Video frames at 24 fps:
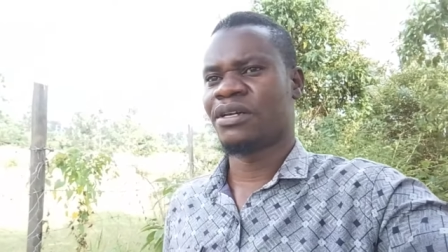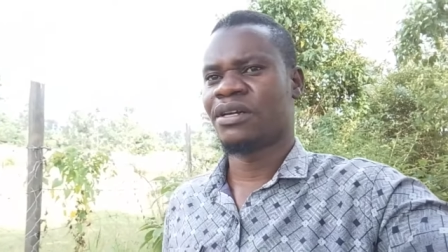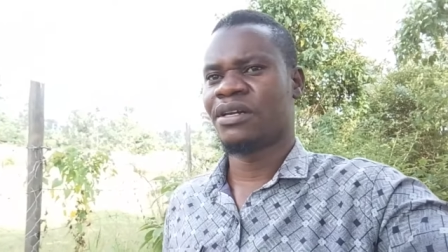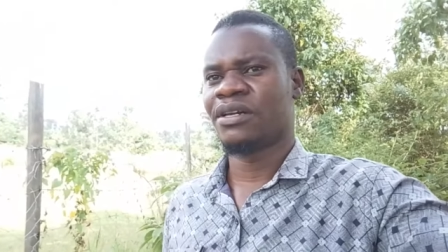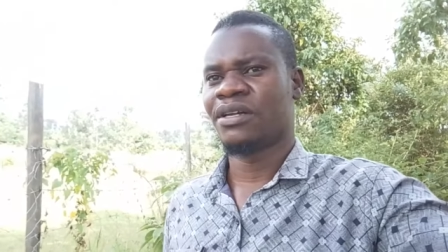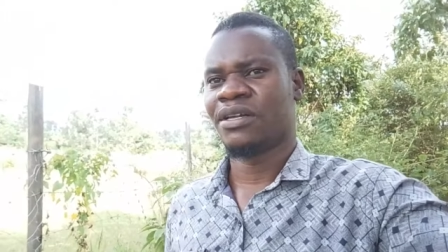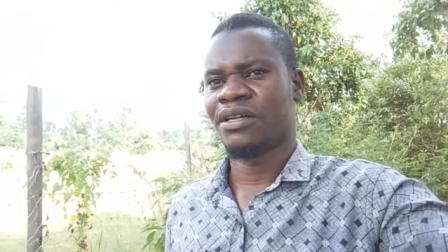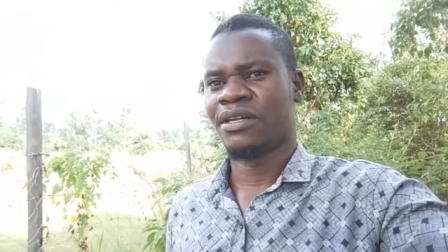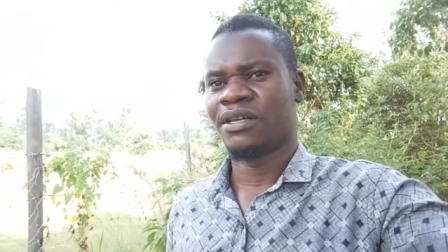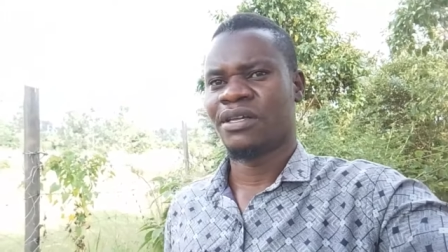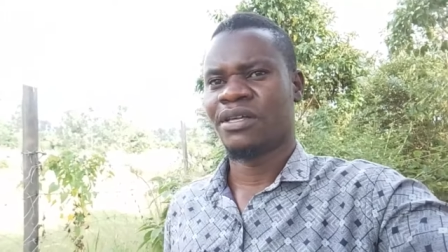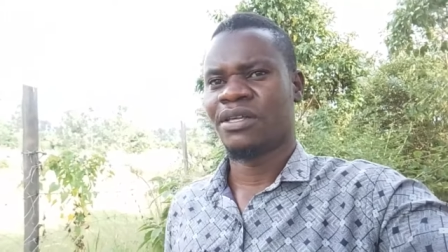
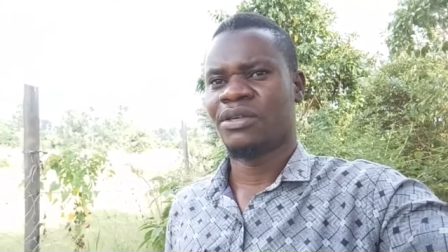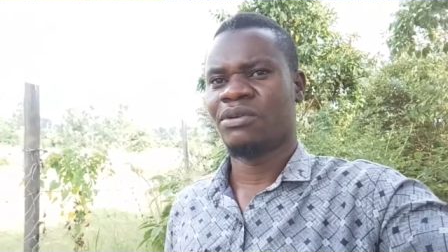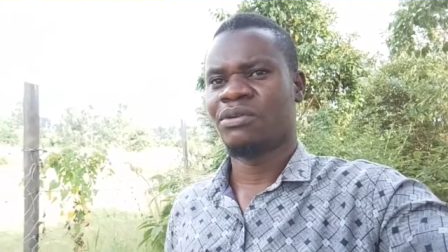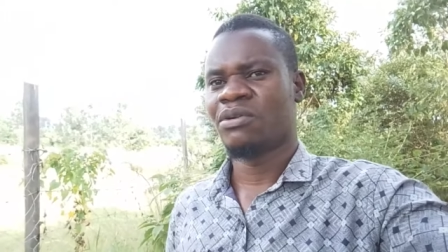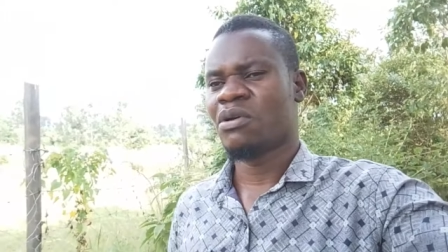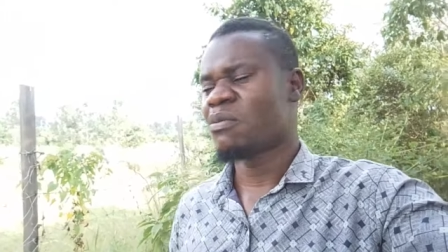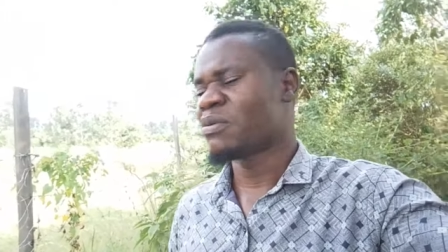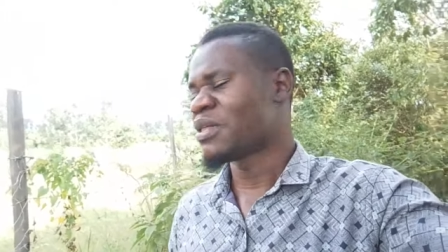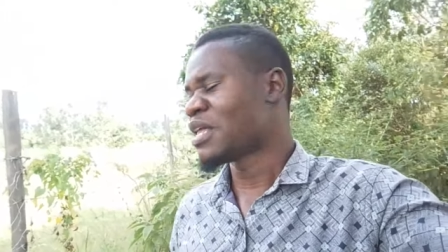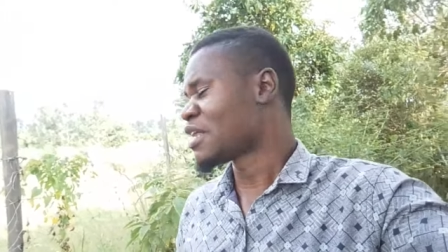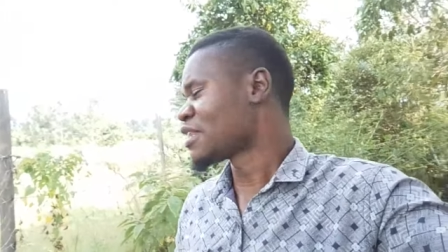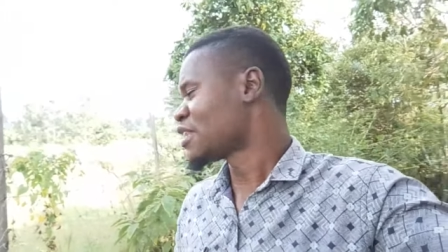You know,
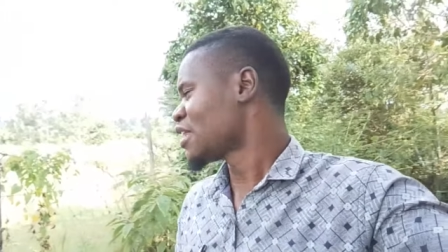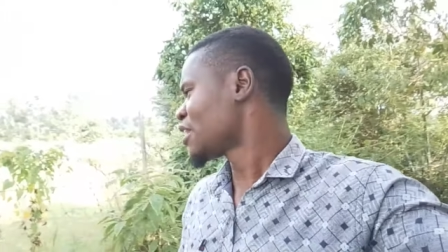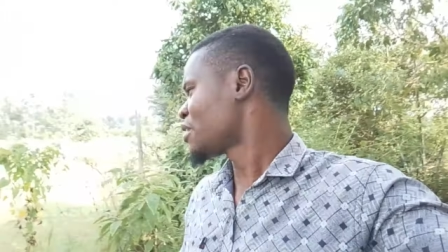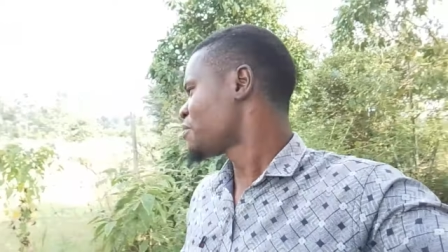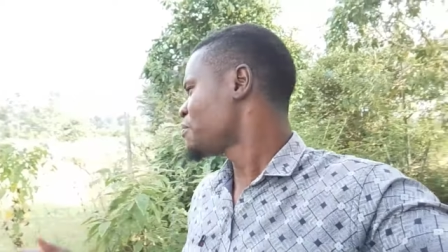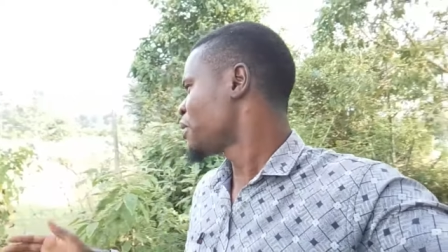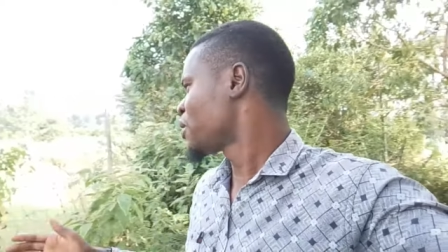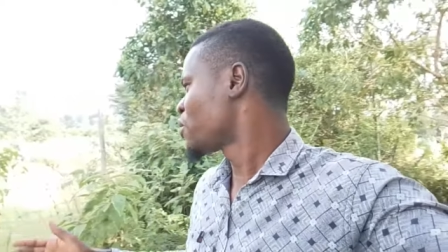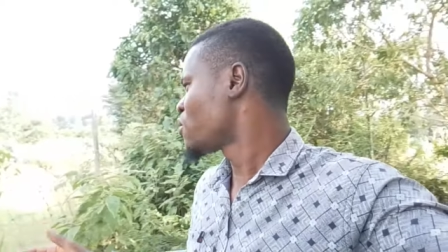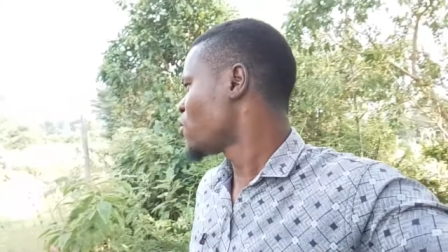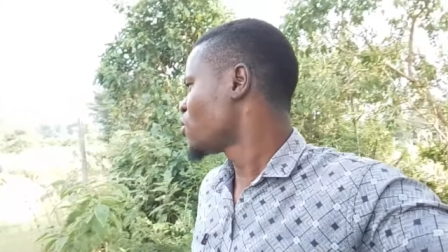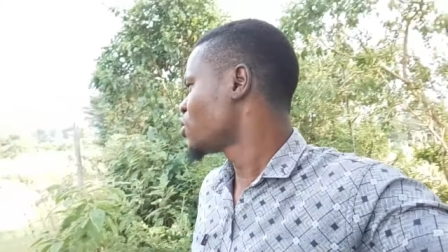just because
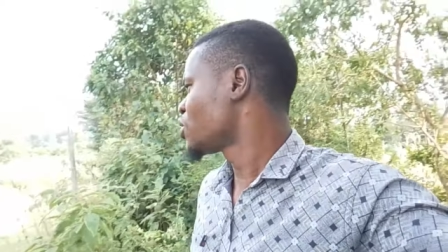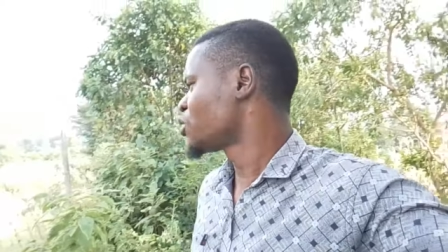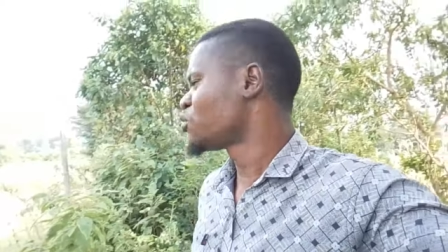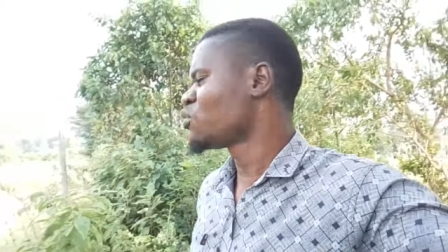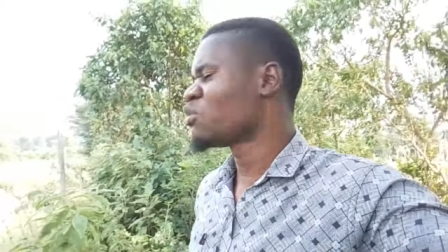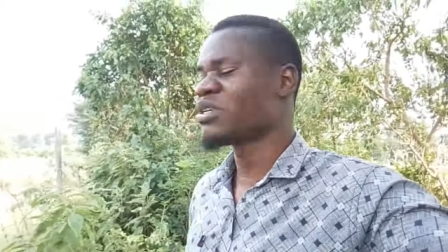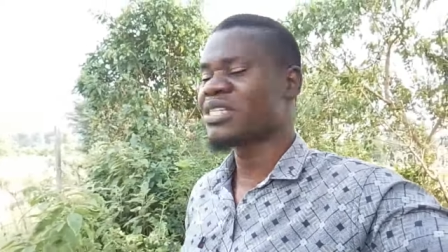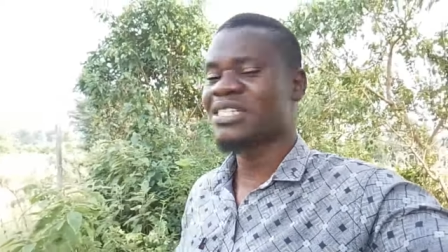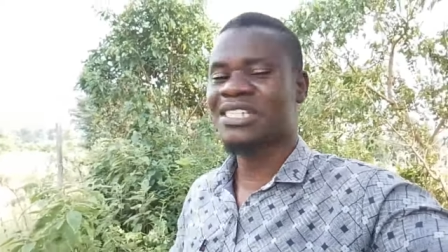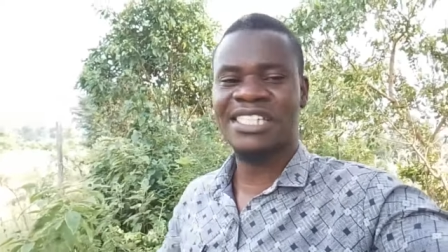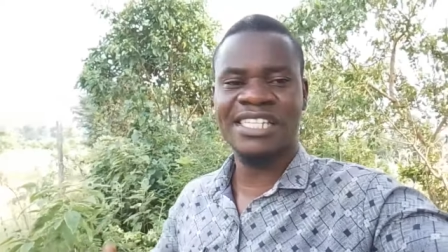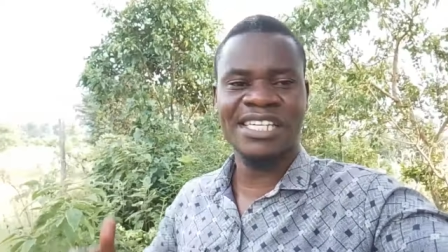she was
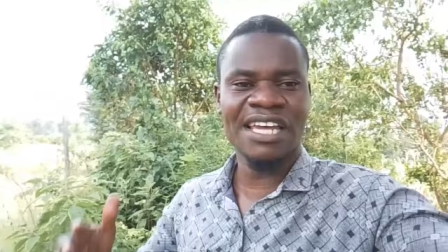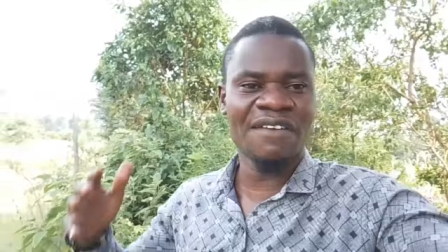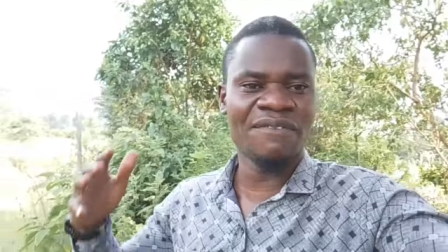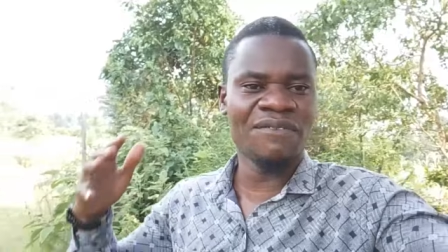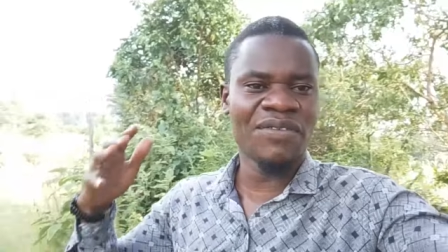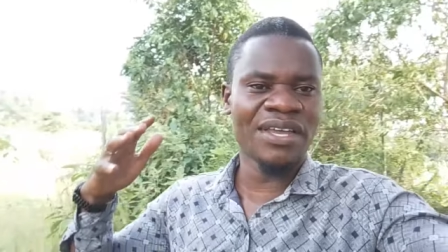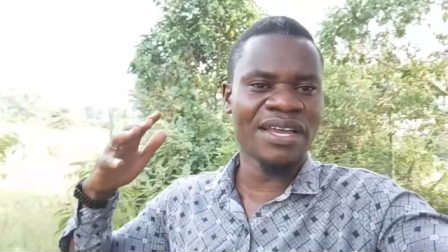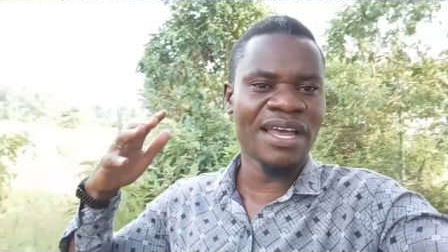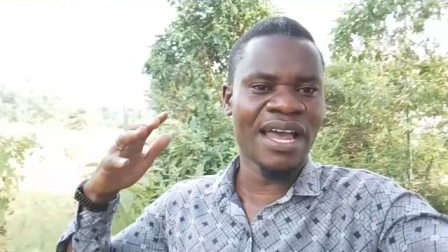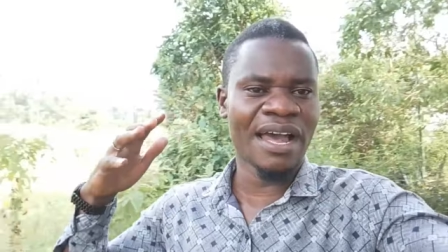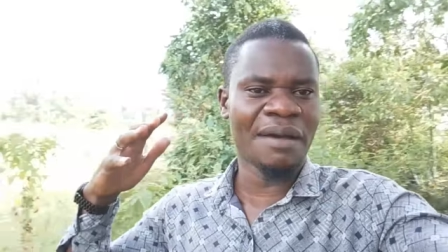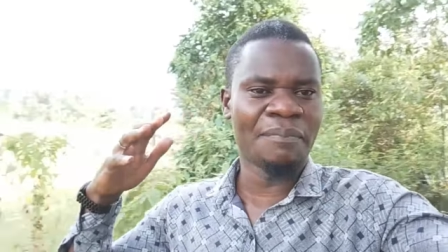shaving her
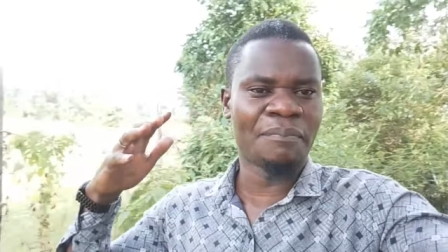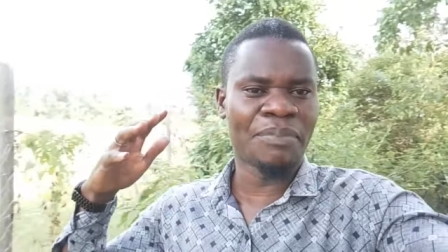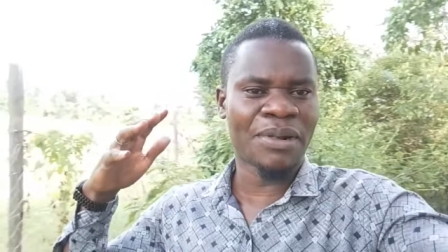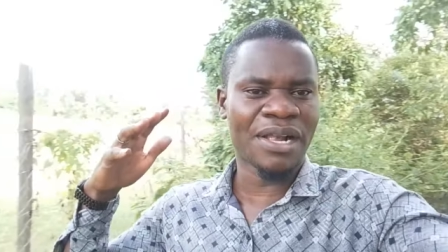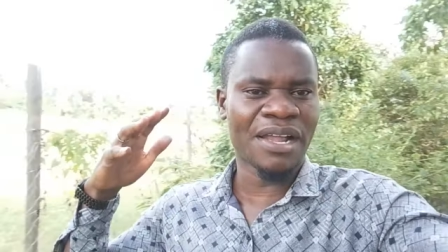private